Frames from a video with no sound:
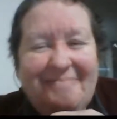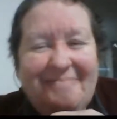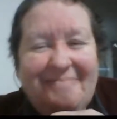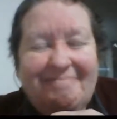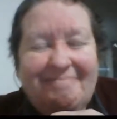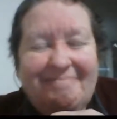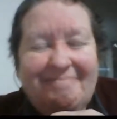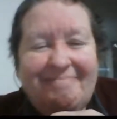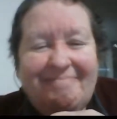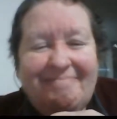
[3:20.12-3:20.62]

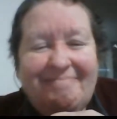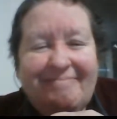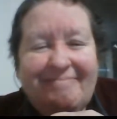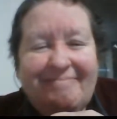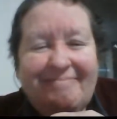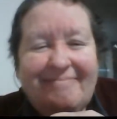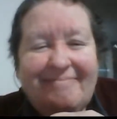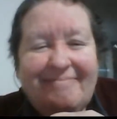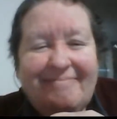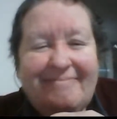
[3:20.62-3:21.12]

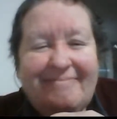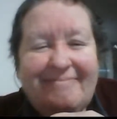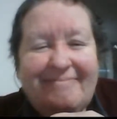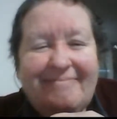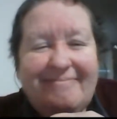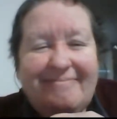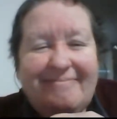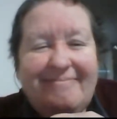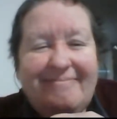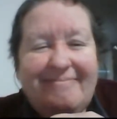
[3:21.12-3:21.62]

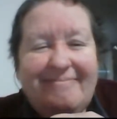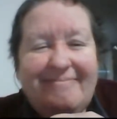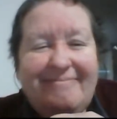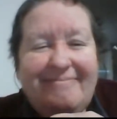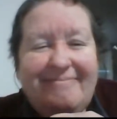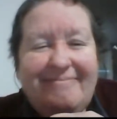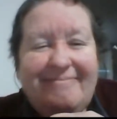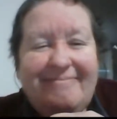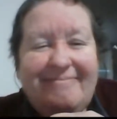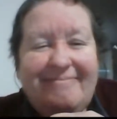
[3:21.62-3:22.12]

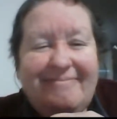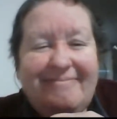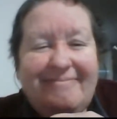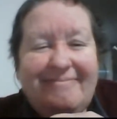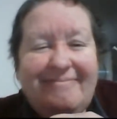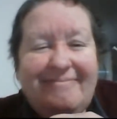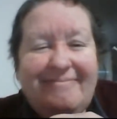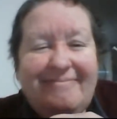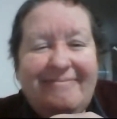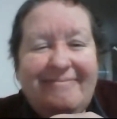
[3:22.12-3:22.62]

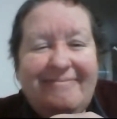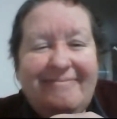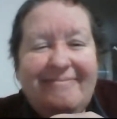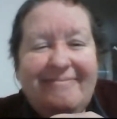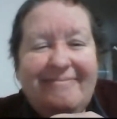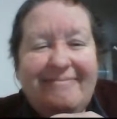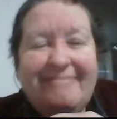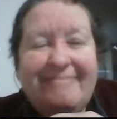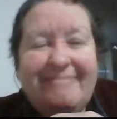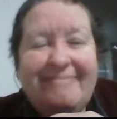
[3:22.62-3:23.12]

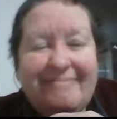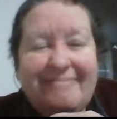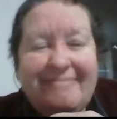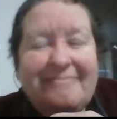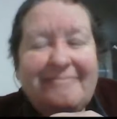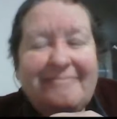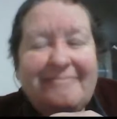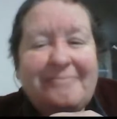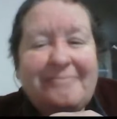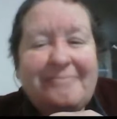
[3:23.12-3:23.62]

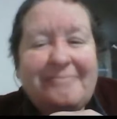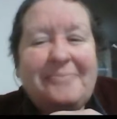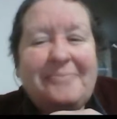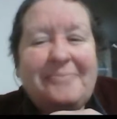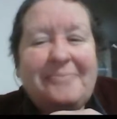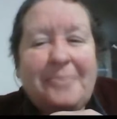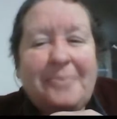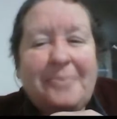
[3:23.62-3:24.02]
[no speech]